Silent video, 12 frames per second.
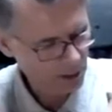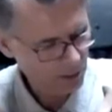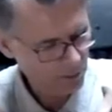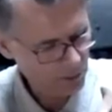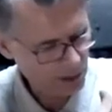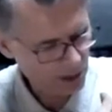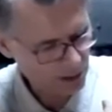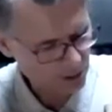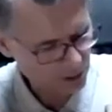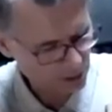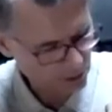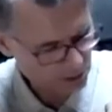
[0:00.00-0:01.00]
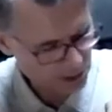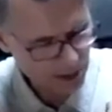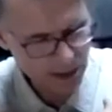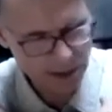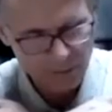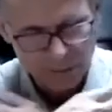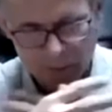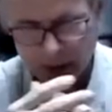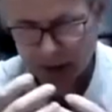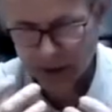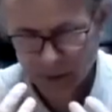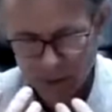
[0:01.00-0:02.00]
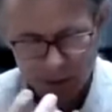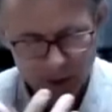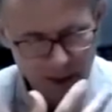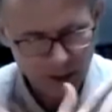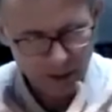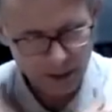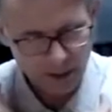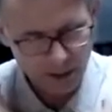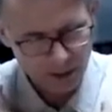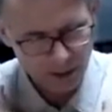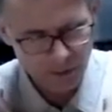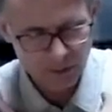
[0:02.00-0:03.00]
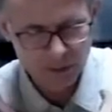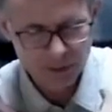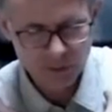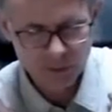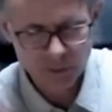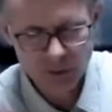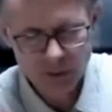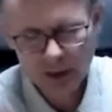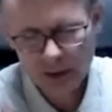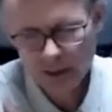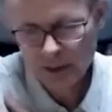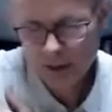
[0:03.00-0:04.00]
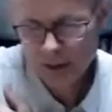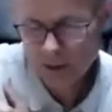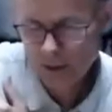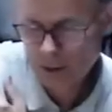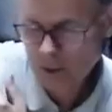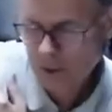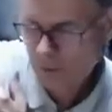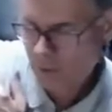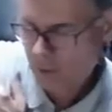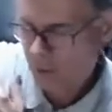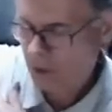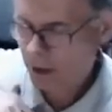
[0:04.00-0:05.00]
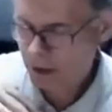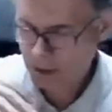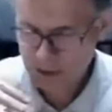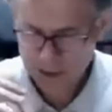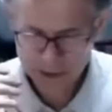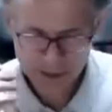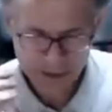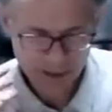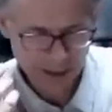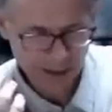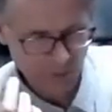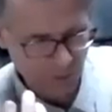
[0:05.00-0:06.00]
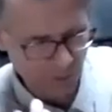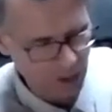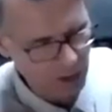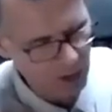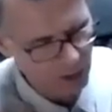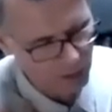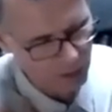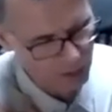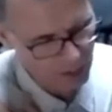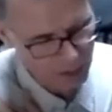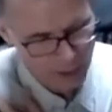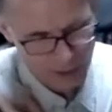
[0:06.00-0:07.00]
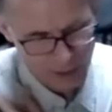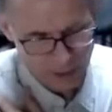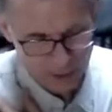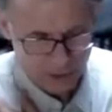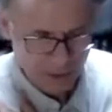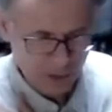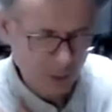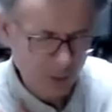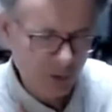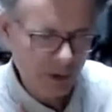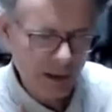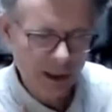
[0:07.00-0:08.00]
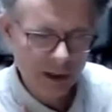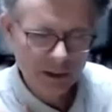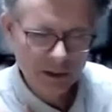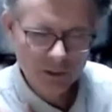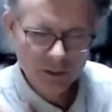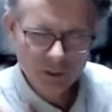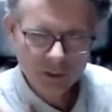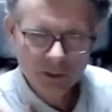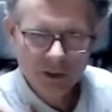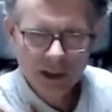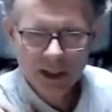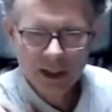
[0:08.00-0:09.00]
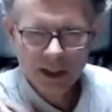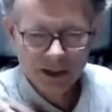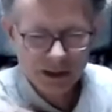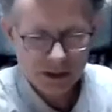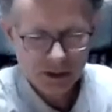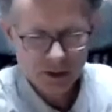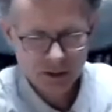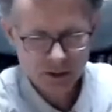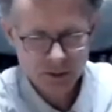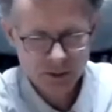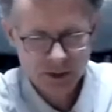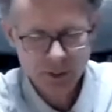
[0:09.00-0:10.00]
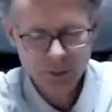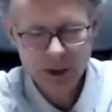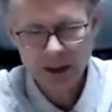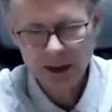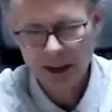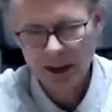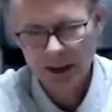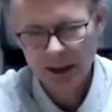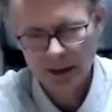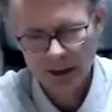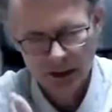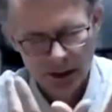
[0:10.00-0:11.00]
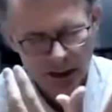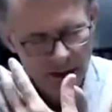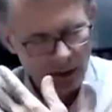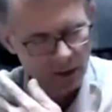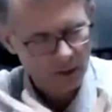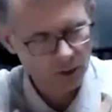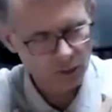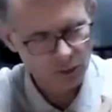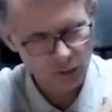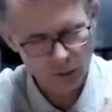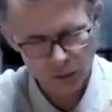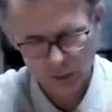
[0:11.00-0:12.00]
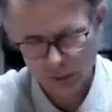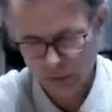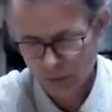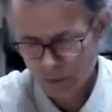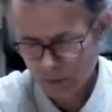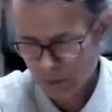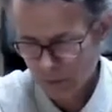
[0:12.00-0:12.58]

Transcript: even touching yourself, how this infinity of connection and flow is communicating through your hands to somebody else, to you.